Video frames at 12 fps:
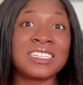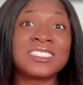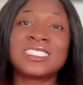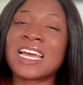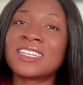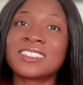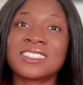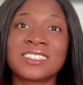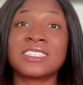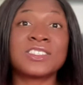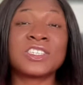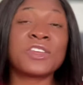that
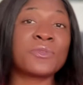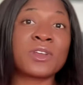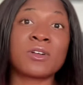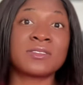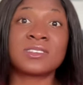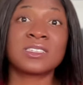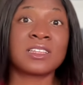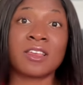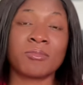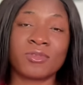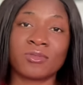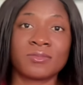is
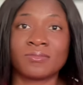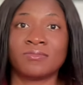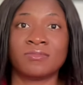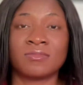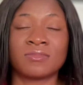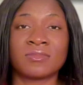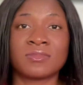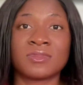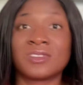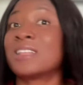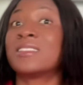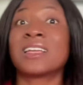irreconcilable,
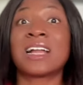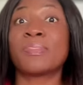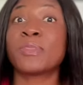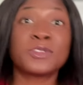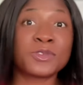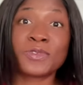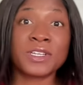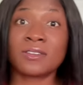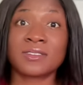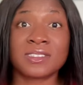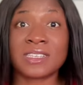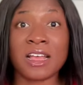that they cannot
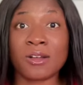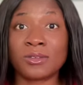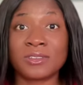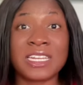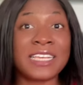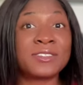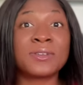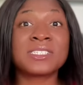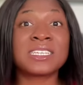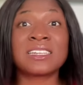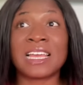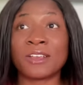reconcile. There is
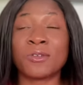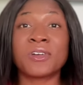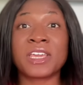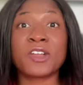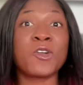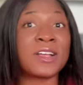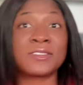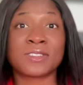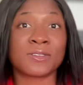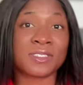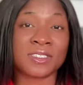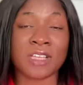nothing like, okay, go and
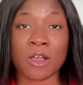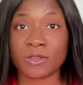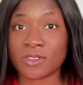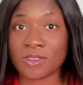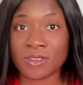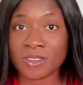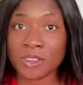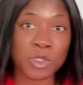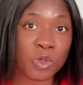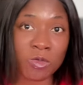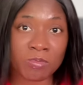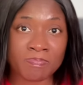sort it out.
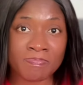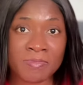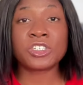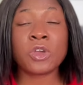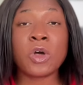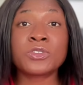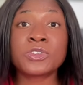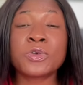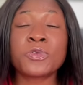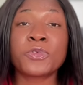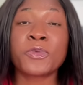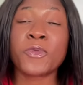No, She also
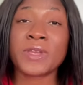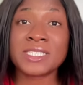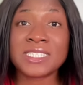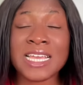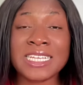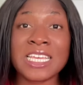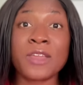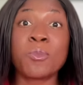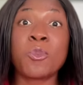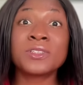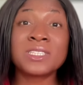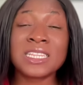requested a
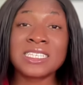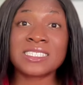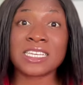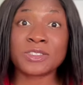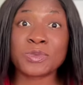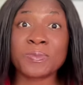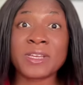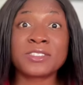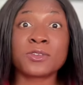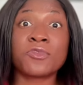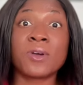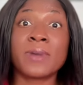monthly settlement
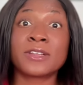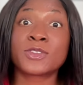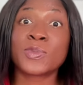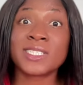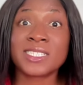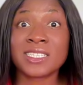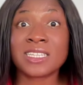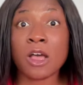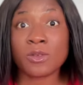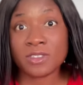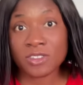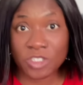of about
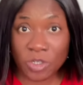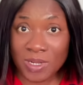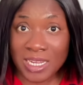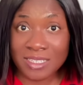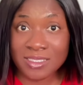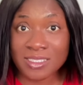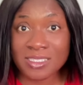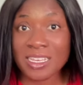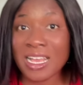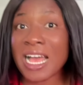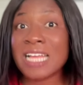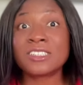$20,000.
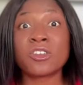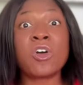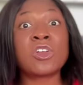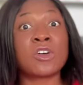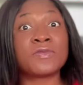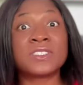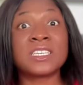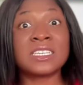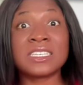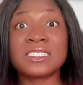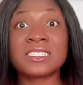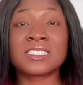And all of
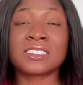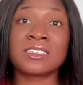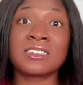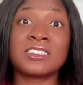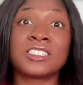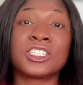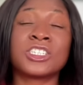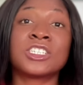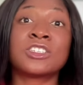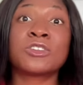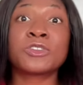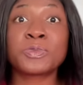this, she did not